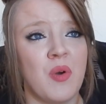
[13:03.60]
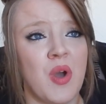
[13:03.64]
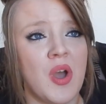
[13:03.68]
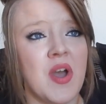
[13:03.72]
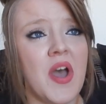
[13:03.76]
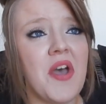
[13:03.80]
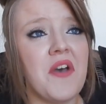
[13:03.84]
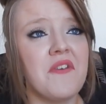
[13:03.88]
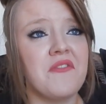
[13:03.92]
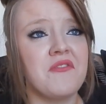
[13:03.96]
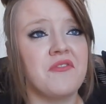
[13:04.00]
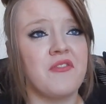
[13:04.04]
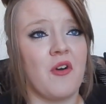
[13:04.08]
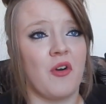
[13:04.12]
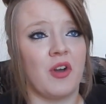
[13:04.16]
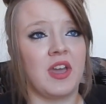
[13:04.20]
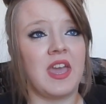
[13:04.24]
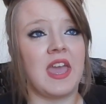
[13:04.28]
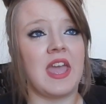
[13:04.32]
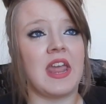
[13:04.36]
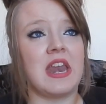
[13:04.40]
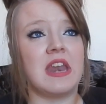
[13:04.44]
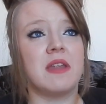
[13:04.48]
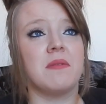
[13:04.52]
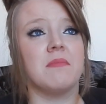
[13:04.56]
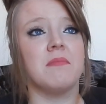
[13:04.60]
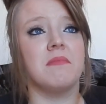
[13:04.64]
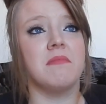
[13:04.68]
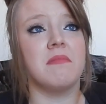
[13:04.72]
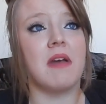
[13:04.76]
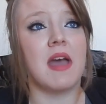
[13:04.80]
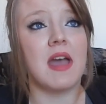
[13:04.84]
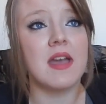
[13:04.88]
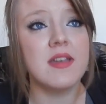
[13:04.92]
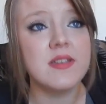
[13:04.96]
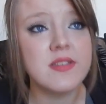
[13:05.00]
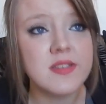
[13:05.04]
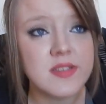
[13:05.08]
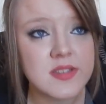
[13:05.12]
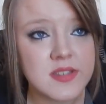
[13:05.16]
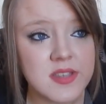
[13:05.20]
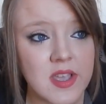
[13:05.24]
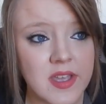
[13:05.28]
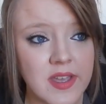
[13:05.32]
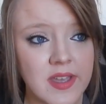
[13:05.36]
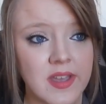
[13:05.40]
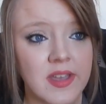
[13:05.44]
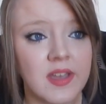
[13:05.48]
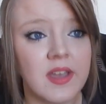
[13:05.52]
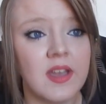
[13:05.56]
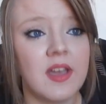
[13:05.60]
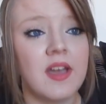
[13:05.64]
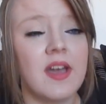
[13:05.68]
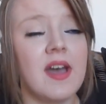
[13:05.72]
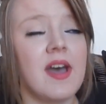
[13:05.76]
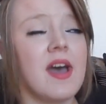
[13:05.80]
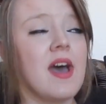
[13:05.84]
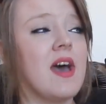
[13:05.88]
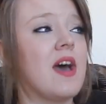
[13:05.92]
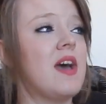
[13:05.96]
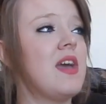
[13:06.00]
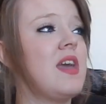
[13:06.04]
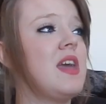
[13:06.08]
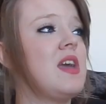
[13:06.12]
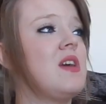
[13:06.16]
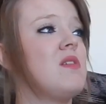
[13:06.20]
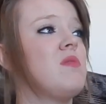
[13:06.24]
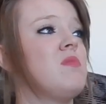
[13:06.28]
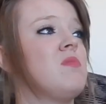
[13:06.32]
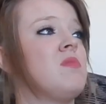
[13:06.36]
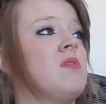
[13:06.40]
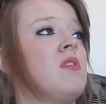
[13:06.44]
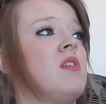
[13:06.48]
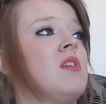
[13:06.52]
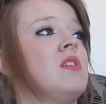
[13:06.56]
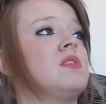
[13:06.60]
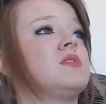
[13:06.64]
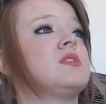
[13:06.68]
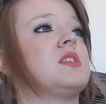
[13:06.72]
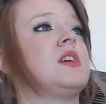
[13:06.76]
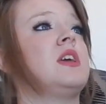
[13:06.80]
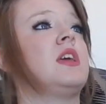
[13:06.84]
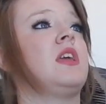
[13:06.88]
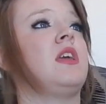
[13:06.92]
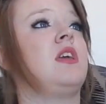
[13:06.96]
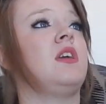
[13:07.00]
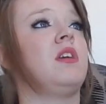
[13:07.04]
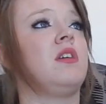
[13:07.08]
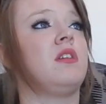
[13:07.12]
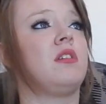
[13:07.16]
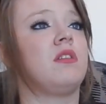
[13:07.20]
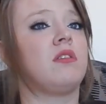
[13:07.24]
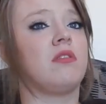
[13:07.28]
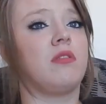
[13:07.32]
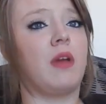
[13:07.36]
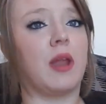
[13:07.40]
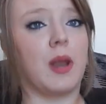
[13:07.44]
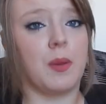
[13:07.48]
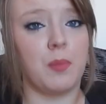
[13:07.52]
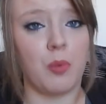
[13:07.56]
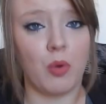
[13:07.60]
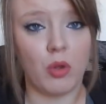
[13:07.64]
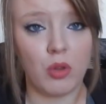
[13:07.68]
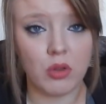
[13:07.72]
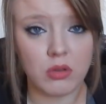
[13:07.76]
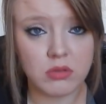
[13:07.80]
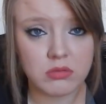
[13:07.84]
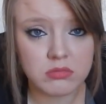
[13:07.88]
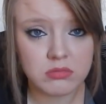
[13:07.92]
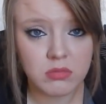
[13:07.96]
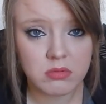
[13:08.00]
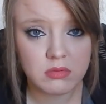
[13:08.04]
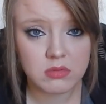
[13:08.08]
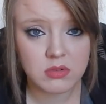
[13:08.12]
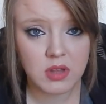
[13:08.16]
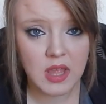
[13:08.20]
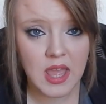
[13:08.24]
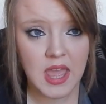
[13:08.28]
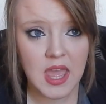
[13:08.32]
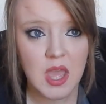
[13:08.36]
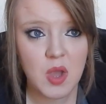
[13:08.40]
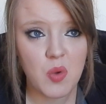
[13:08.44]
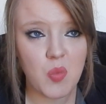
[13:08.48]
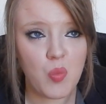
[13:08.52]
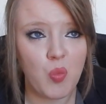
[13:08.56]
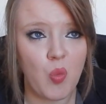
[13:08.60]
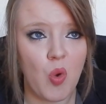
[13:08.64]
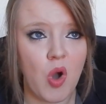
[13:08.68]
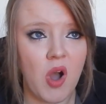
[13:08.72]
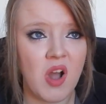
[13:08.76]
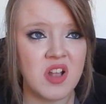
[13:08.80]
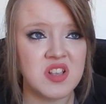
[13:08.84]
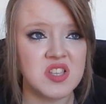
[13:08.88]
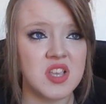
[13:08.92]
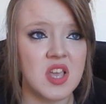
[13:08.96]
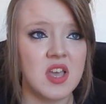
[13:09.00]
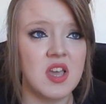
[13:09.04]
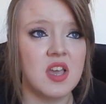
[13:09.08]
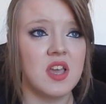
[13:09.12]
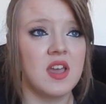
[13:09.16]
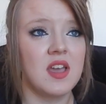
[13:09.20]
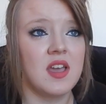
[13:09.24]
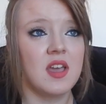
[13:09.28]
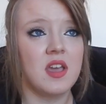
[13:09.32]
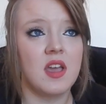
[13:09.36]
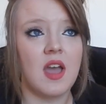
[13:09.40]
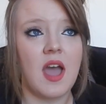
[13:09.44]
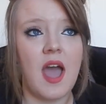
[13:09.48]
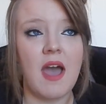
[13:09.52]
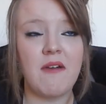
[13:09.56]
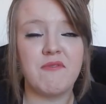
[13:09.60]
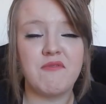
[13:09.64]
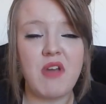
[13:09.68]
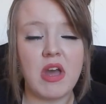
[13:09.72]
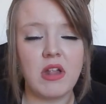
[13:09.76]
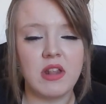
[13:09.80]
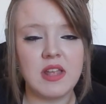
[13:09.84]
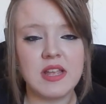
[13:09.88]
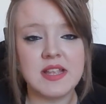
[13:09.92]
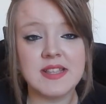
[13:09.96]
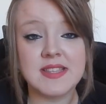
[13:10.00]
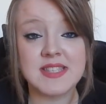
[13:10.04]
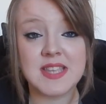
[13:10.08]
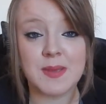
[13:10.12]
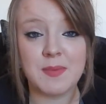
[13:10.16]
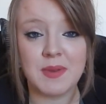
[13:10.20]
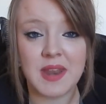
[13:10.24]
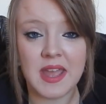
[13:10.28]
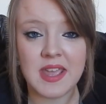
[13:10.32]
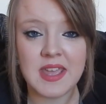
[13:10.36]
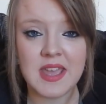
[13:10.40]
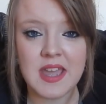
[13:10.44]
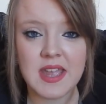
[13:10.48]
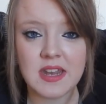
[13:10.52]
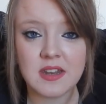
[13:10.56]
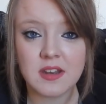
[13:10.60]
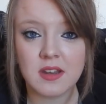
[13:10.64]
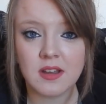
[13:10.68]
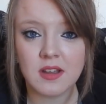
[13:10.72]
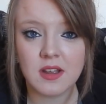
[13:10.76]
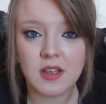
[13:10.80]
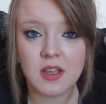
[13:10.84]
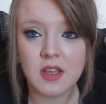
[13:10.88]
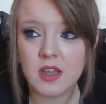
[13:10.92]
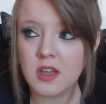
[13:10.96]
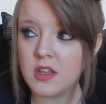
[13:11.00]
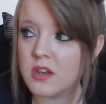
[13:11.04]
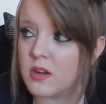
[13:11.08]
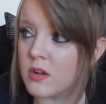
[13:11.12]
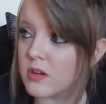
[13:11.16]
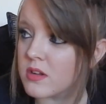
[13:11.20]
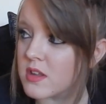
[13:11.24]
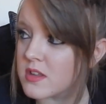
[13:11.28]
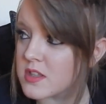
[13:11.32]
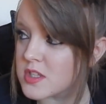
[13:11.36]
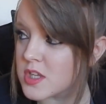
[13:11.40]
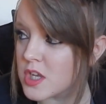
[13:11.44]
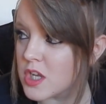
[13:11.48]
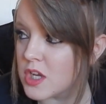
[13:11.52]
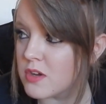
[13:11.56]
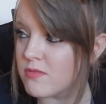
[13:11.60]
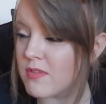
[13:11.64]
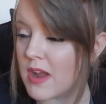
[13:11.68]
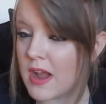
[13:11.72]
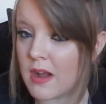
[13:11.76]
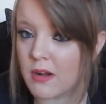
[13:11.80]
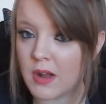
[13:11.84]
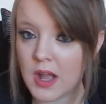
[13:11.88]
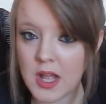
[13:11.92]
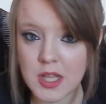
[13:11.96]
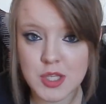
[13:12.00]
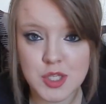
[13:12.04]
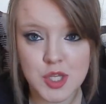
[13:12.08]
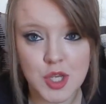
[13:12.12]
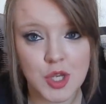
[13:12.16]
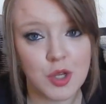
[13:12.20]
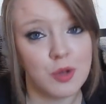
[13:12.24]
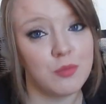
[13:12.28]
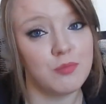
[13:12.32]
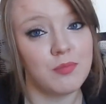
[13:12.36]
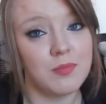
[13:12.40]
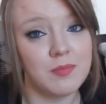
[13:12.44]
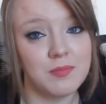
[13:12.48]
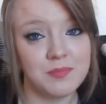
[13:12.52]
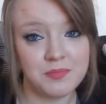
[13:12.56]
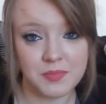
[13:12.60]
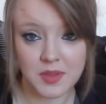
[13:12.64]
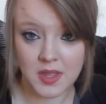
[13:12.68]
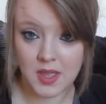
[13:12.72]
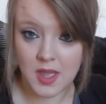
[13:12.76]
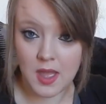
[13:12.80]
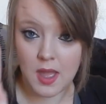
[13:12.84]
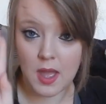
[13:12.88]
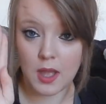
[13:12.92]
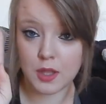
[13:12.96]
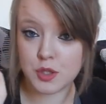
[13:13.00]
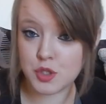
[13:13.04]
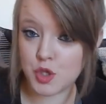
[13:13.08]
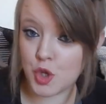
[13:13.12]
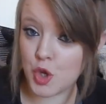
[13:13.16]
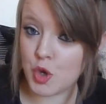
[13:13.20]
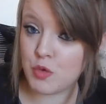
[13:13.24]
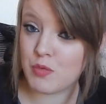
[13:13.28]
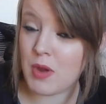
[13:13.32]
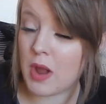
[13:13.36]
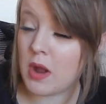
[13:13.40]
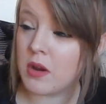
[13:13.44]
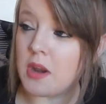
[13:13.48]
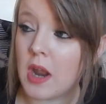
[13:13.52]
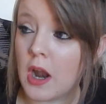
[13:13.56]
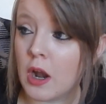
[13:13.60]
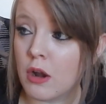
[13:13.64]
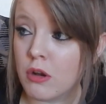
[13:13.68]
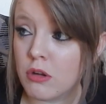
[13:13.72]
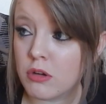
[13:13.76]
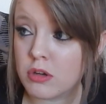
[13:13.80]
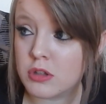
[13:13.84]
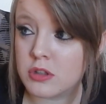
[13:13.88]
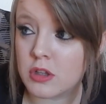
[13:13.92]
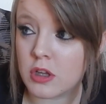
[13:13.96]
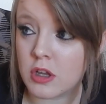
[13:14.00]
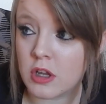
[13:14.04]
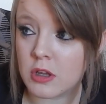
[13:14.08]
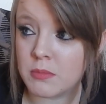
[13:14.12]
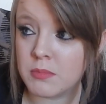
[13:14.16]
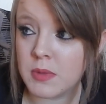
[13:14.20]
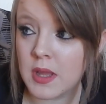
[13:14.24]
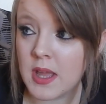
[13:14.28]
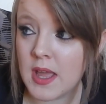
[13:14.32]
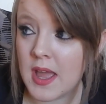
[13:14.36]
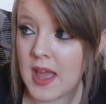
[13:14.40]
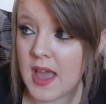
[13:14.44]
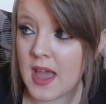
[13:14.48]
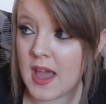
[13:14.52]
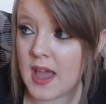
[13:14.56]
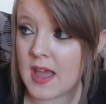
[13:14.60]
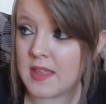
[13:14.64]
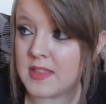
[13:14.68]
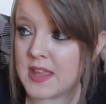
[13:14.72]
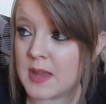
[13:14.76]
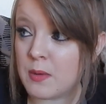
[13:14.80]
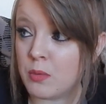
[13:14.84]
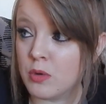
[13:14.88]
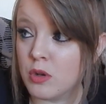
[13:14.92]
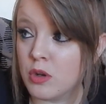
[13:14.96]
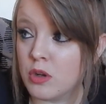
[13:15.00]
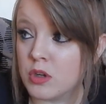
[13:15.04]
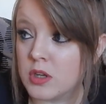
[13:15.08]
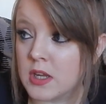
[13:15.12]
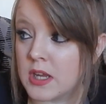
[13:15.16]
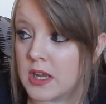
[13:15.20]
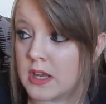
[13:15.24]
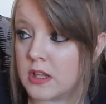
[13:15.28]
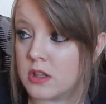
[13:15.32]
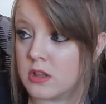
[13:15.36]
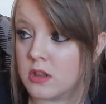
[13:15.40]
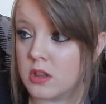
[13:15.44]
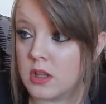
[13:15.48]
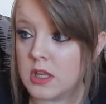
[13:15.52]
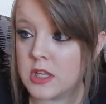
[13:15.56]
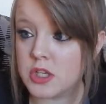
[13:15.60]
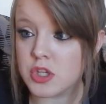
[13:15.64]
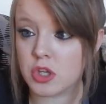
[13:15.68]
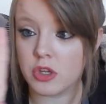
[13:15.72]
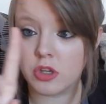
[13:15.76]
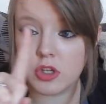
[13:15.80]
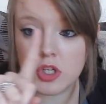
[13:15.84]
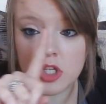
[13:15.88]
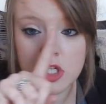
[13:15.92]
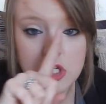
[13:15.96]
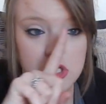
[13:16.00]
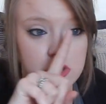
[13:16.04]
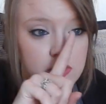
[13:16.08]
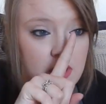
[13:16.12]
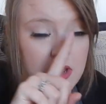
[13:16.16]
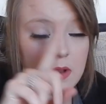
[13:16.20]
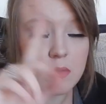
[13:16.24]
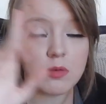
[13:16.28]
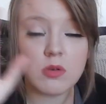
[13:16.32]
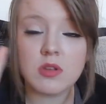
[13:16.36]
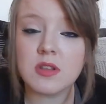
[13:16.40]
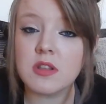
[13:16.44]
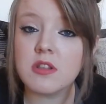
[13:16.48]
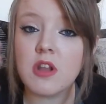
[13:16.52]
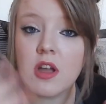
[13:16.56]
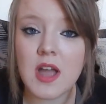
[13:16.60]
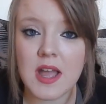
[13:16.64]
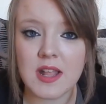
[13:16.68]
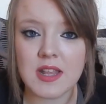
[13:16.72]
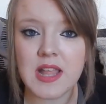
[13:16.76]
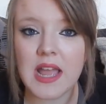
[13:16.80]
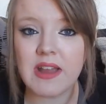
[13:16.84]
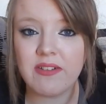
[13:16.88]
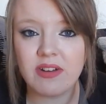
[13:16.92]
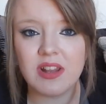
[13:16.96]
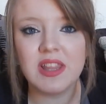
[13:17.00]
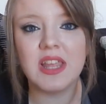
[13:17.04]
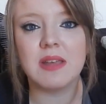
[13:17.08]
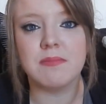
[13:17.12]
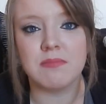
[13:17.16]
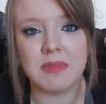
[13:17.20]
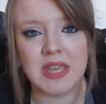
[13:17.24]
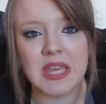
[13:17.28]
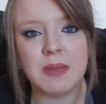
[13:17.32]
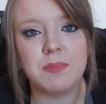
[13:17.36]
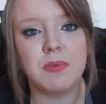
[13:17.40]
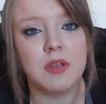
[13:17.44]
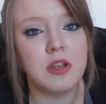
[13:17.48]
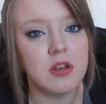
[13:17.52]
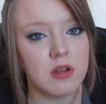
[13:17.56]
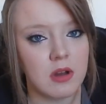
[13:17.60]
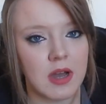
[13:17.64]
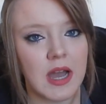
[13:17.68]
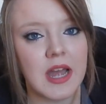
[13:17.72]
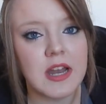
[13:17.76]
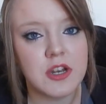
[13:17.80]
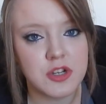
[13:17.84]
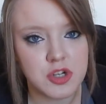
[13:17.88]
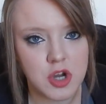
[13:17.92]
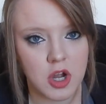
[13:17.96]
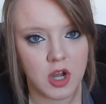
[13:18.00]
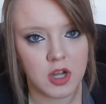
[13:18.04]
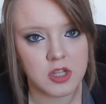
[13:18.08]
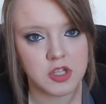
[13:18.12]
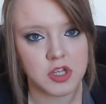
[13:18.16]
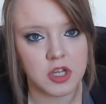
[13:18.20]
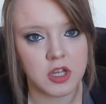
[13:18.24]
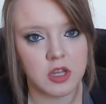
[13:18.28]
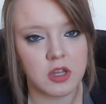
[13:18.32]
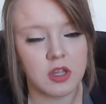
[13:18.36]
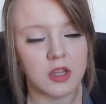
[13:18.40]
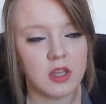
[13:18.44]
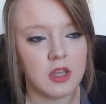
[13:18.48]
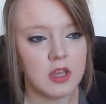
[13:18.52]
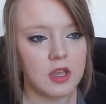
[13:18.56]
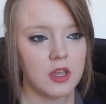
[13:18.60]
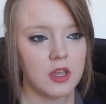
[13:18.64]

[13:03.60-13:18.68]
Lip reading: were a fucking mess. It was incredible. I felt intimidated. Like, I turned around, I looked at them, and they were looking literally straight, well, not directly at me, but, you know, at Georgia.